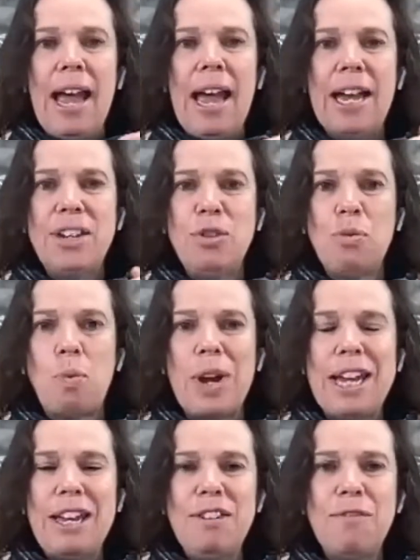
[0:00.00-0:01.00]
and you
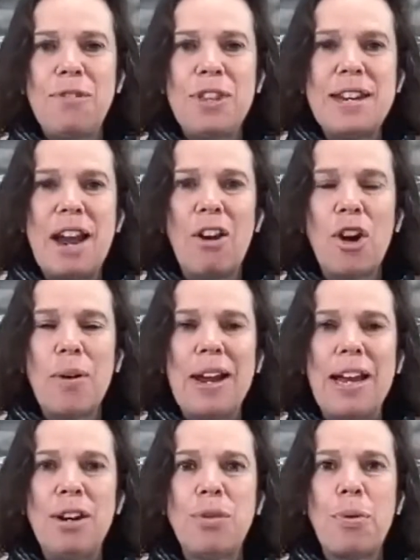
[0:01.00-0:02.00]
weave the narrow
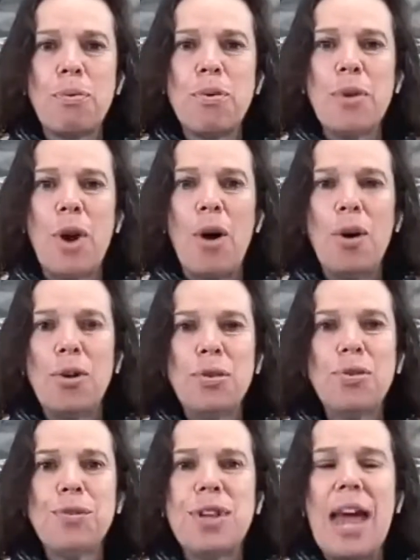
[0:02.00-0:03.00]
end through the
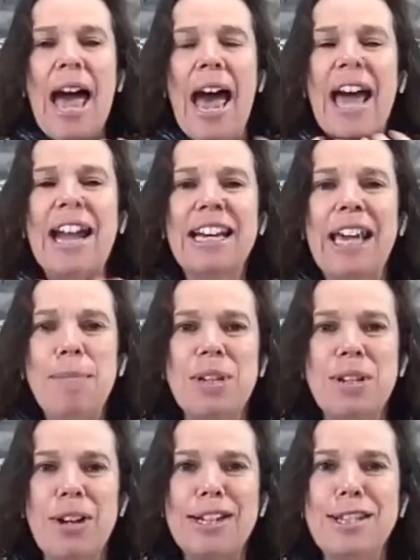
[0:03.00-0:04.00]
holes and it keeps
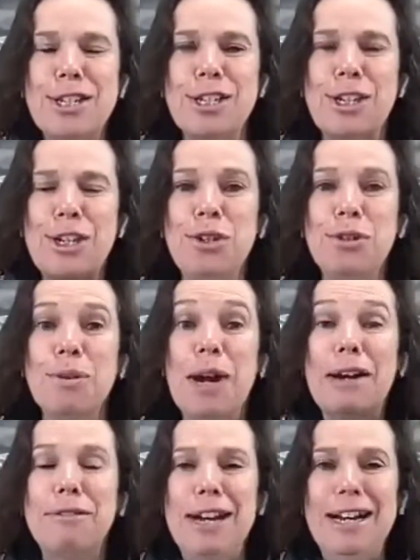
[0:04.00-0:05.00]
it nice and secure
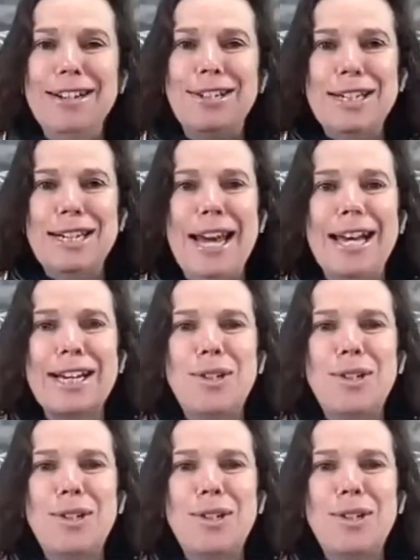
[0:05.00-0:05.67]
around your neck.